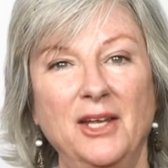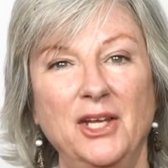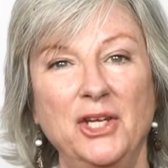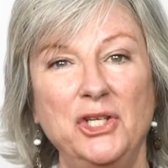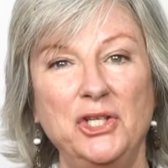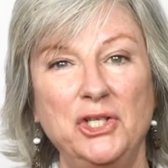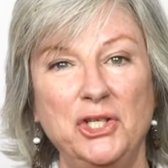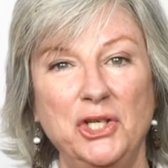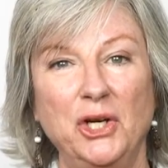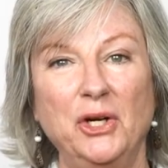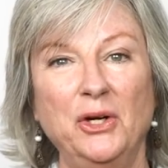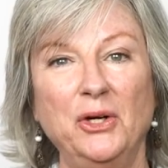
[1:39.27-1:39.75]

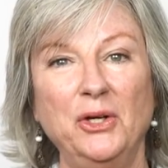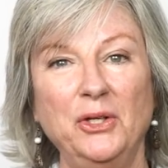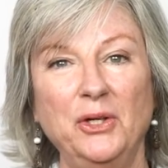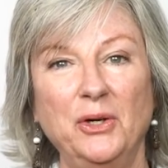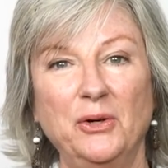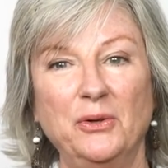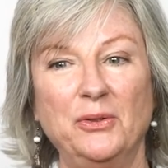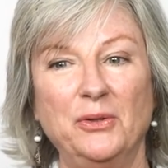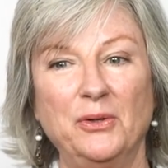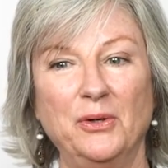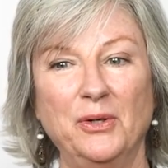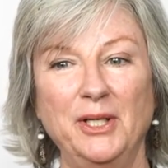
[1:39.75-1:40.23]
share
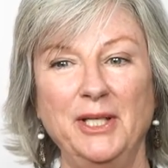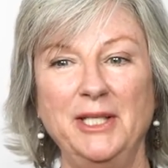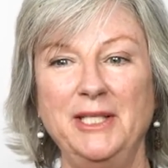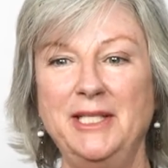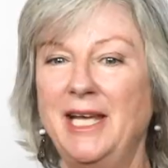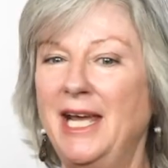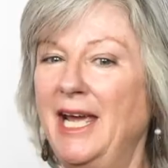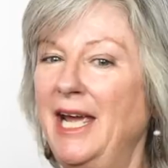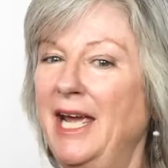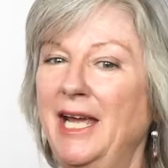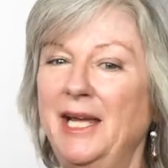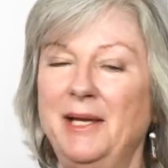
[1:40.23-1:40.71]
your 30
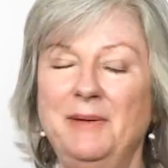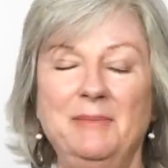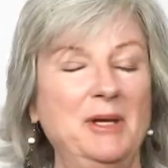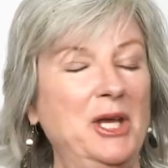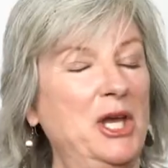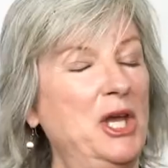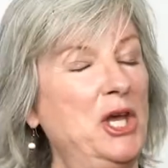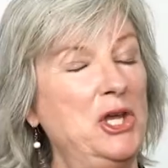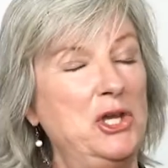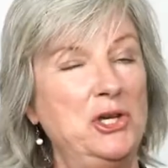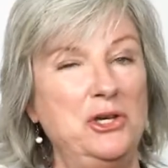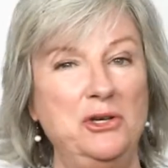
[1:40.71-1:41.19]
day
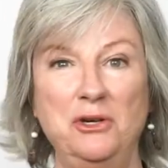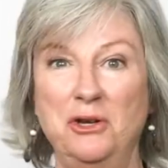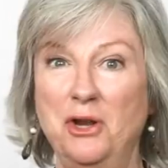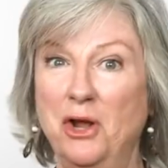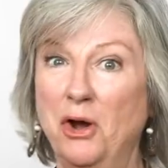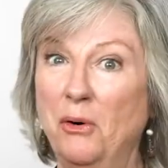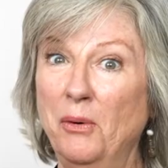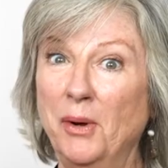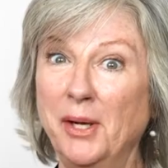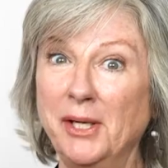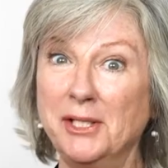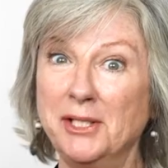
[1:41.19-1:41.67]

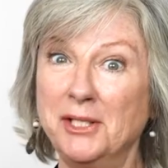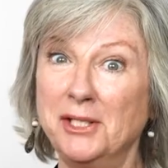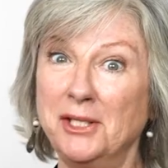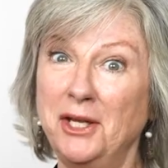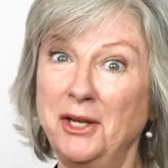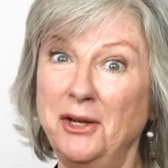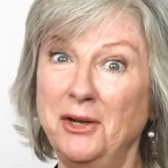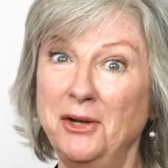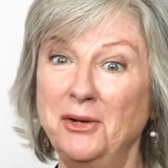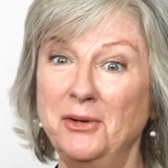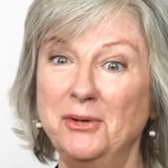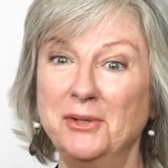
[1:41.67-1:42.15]
no
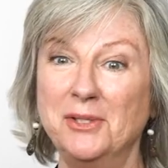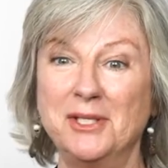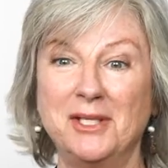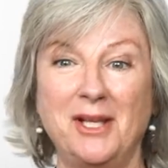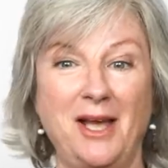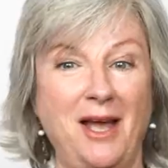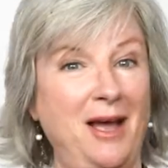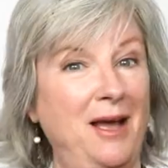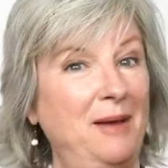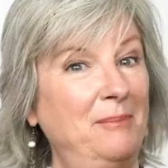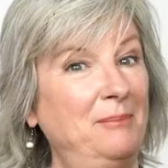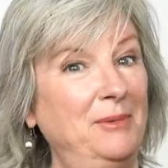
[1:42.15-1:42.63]
excuse,
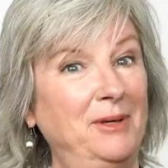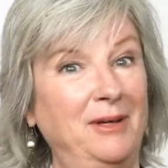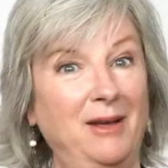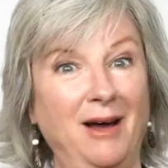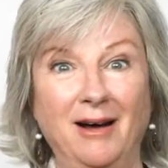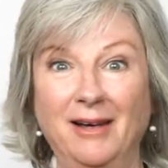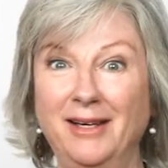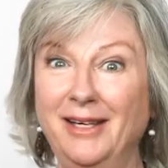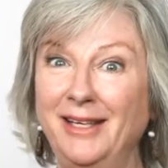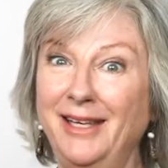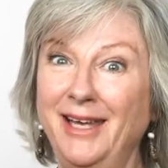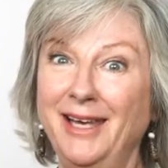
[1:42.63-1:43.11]
I'm
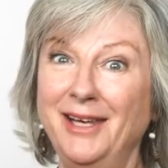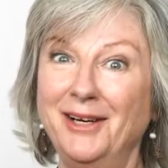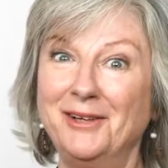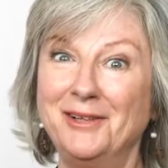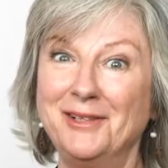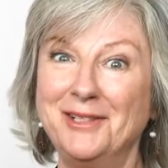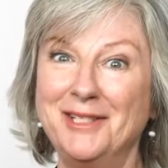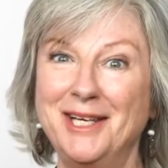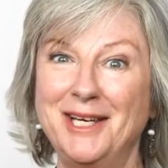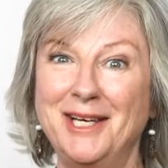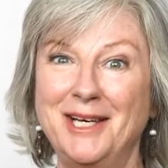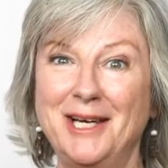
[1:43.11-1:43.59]
gonna get
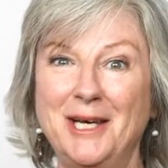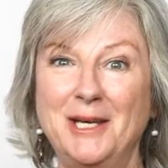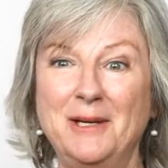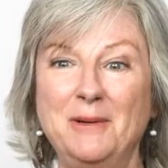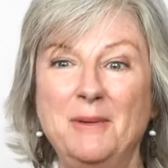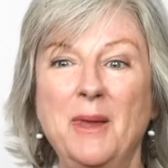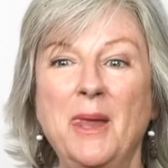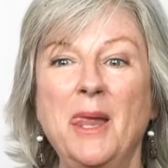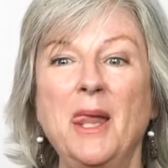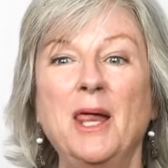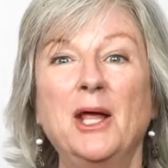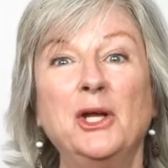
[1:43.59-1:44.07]
her
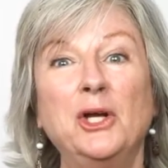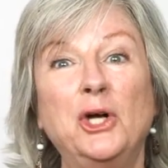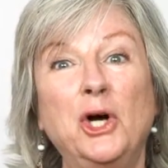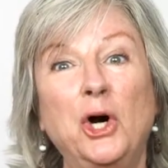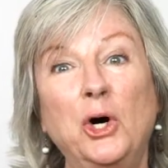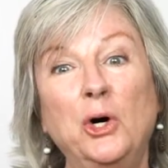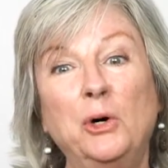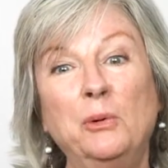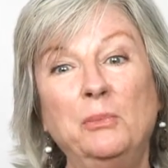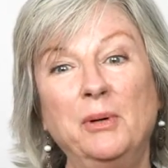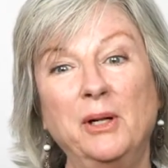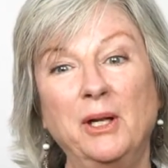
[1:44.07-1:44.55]
done
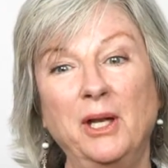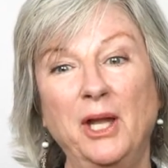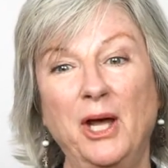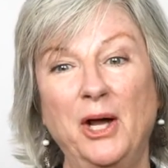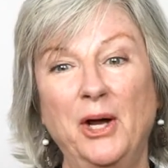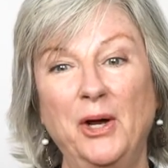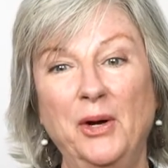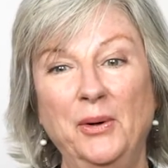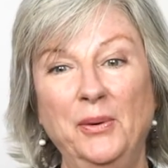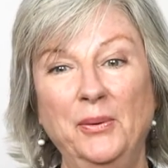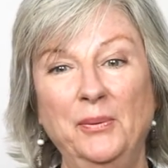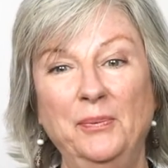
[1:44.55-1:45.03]
goal
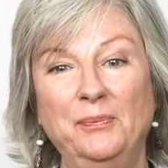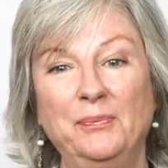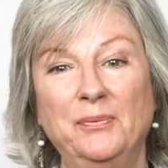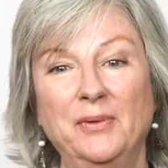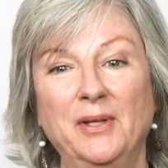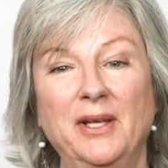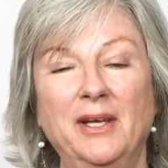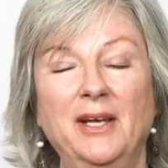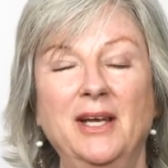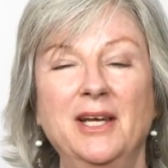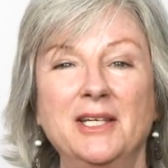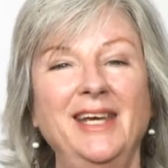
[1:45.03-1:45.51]
below.
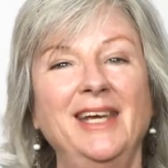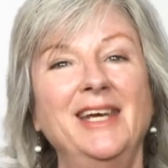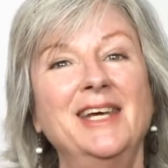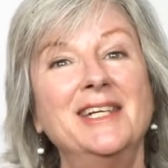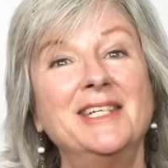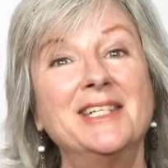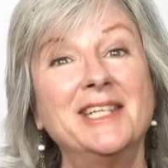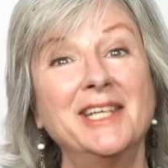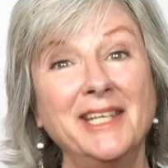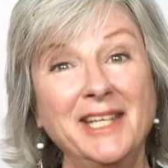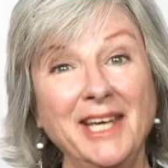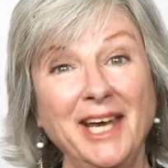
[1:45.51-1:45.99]

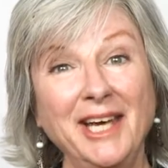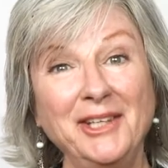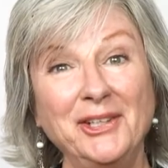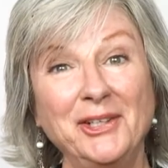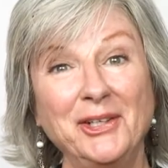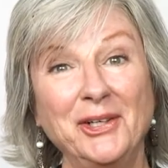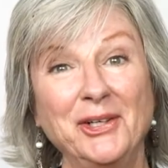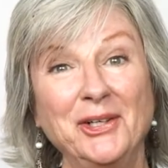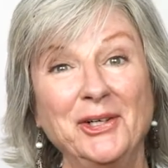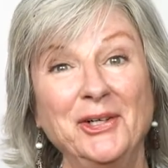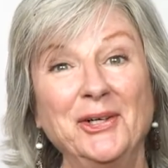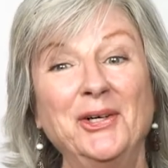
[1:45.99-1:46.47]

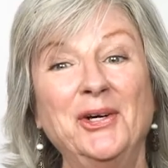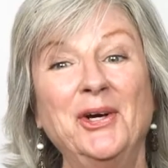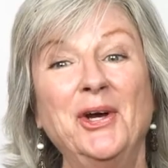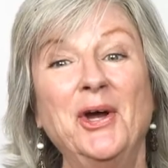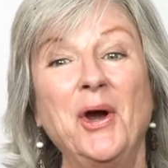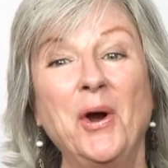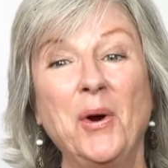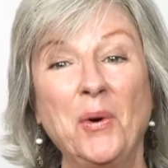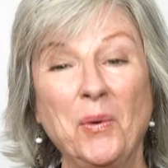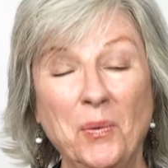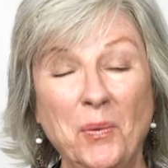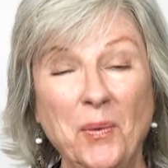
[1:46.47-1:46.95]
Together,
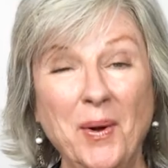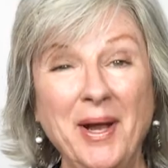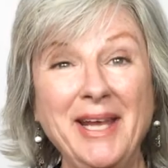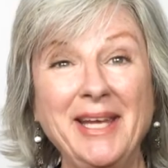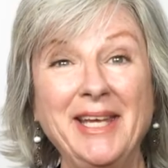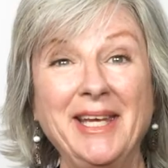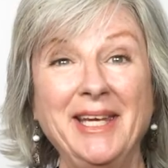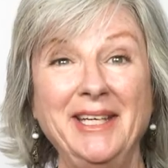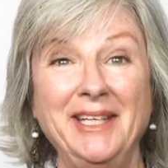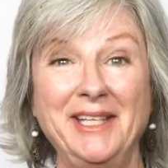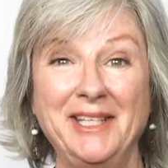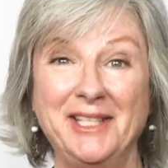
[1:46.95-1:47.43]
we
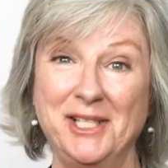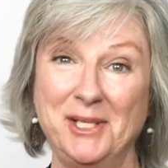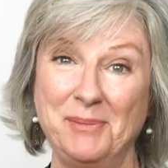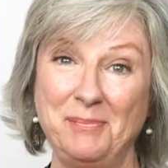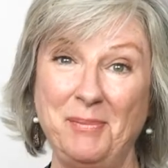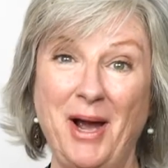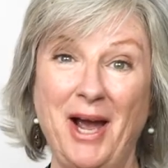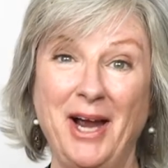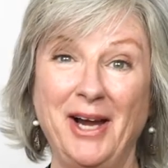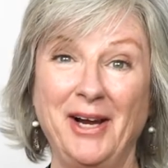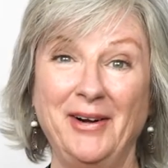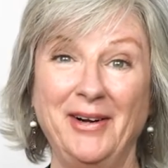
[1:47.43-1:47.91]
can
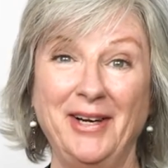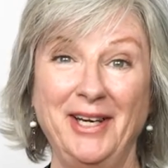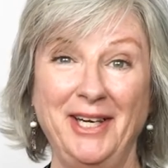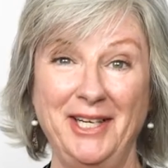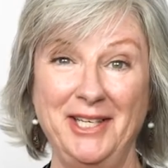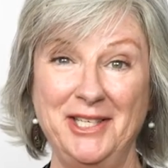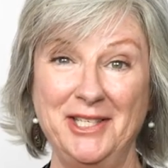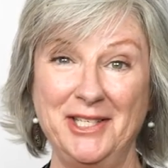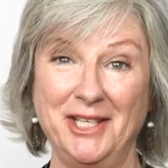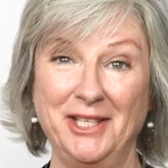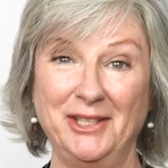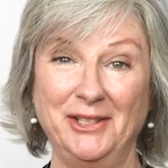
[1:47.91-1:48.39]
inspire
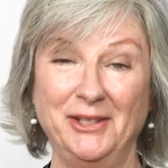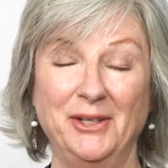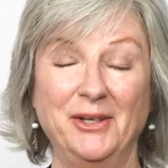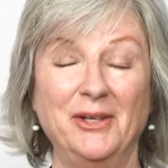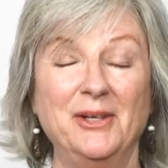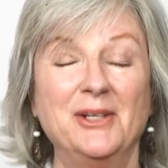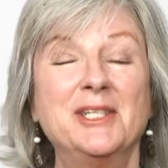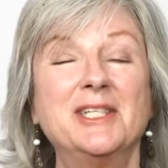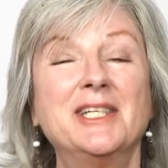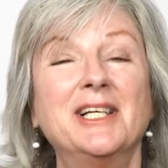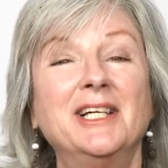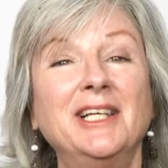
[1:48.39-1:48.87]
each other
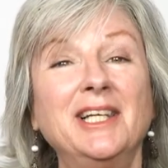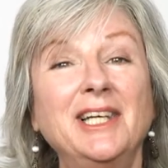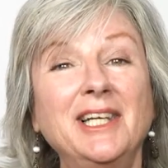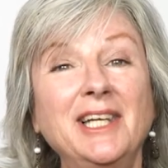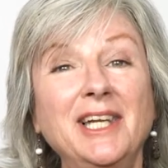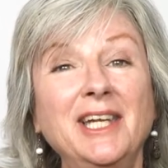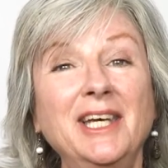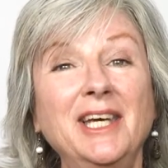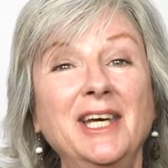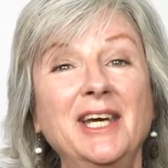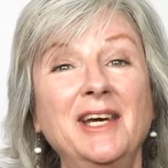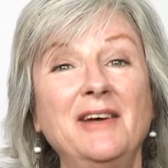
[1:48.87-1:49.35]
to
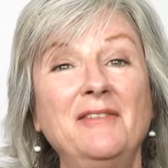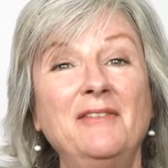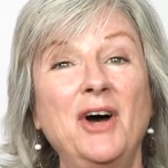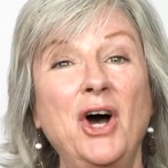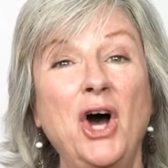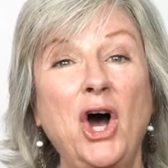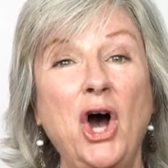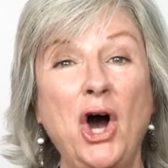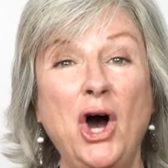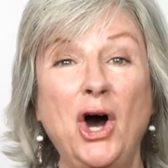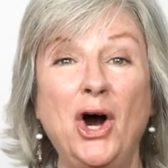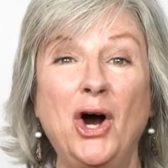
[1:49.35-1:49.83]
live
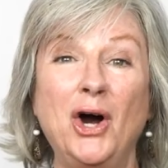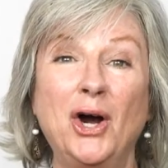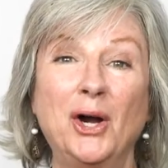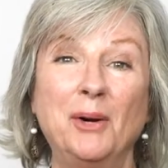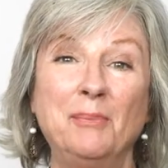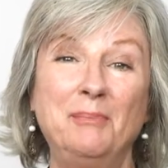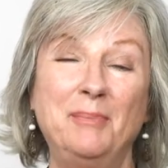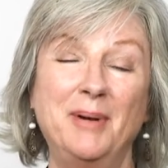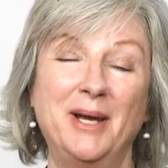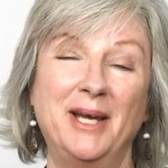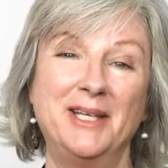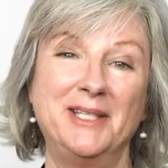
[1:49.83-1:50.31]
our
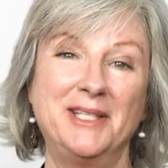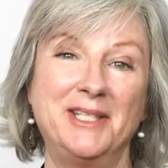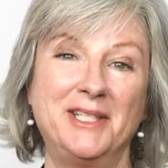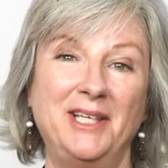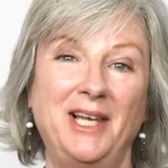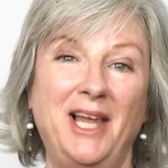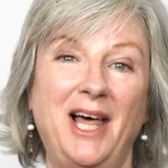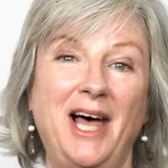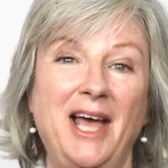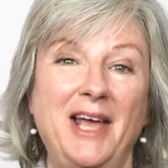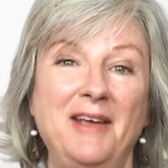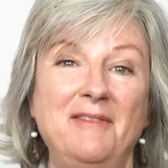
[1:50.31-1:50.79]
best
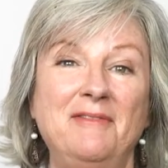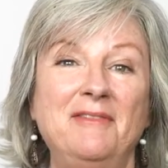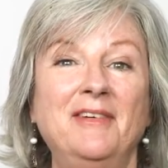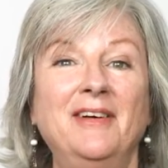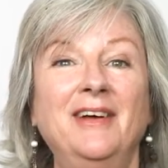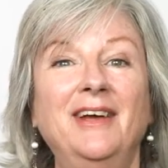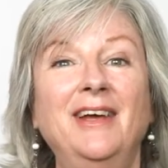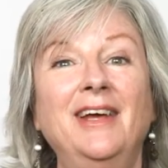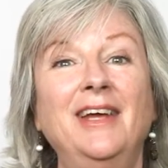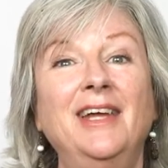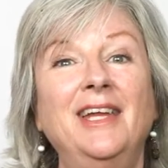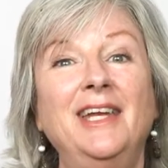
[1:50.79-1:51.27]
life
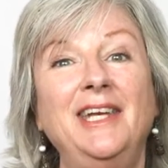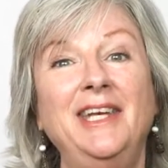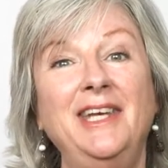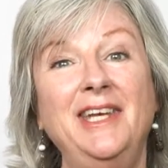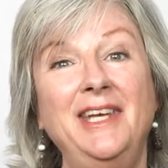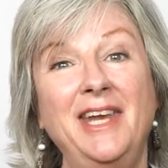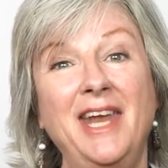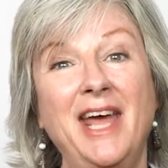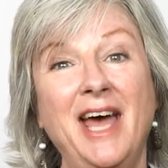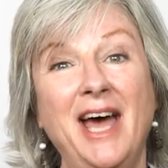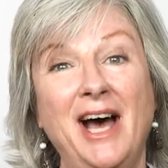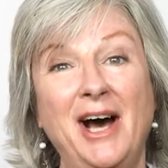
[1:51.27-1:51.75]

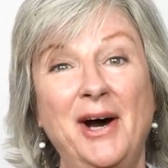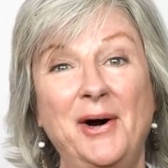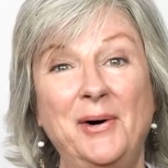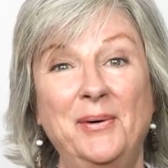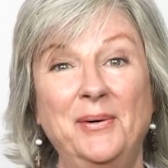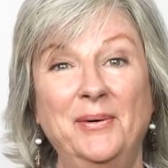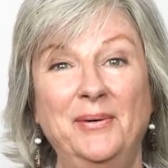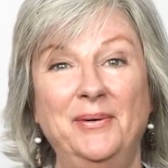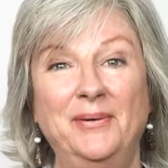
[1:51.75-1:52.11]
now.